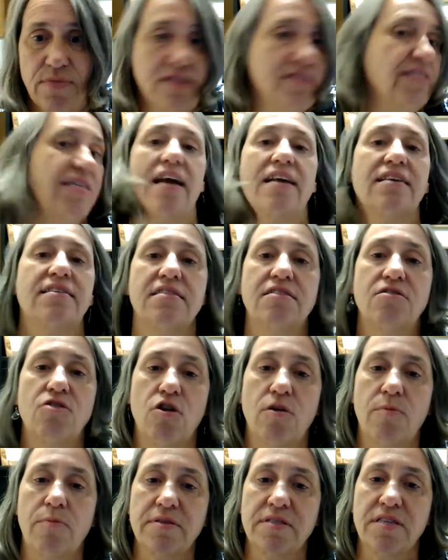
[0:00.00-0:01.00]
And statuses
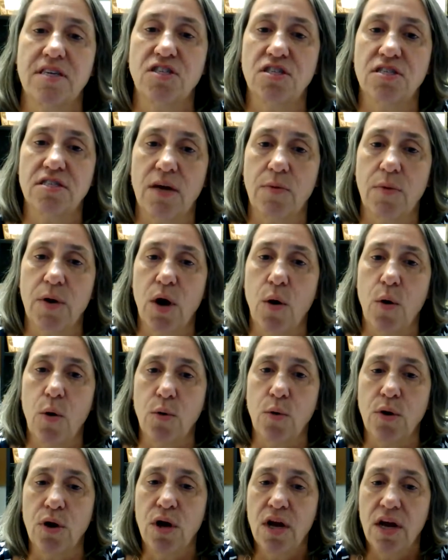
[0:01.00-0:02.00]
are positions that we
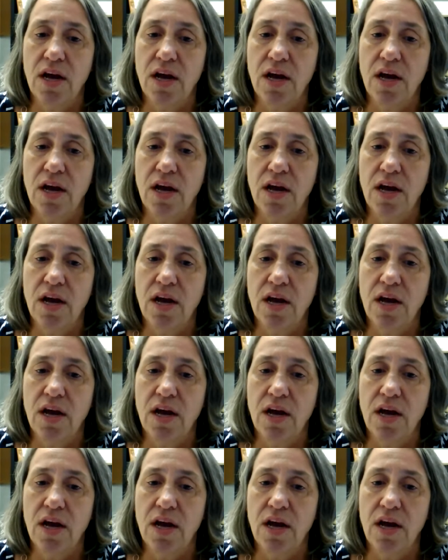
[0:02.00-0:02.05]
hold.